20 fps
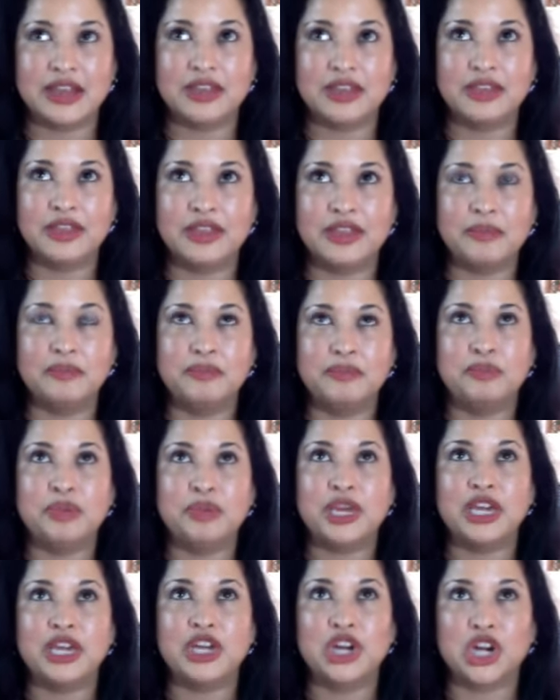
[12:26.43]
the
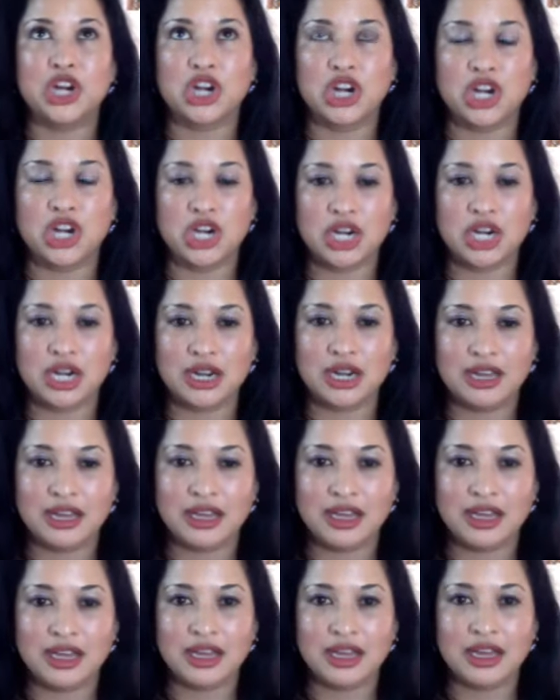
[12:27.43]
bigger
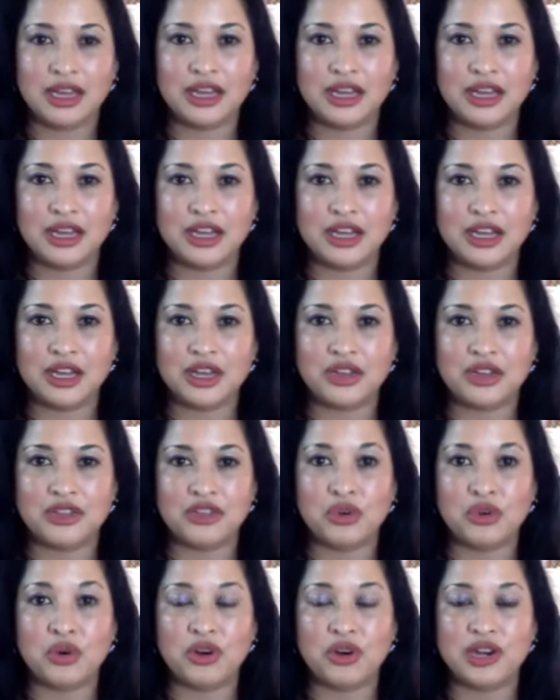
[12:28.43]

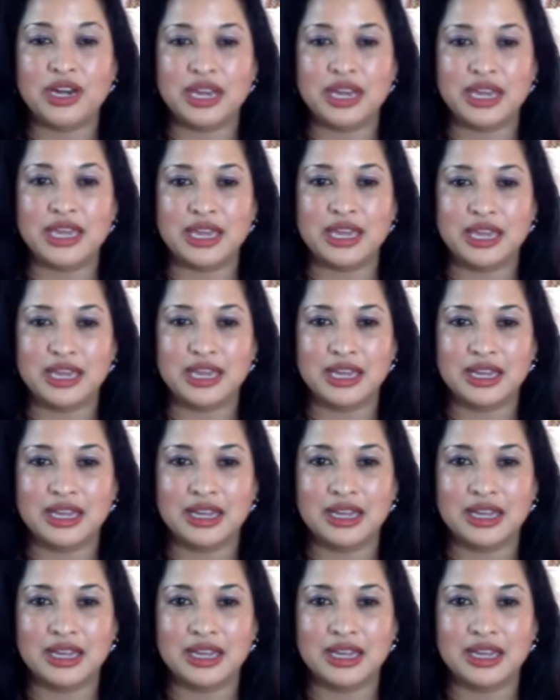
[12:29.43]
authority,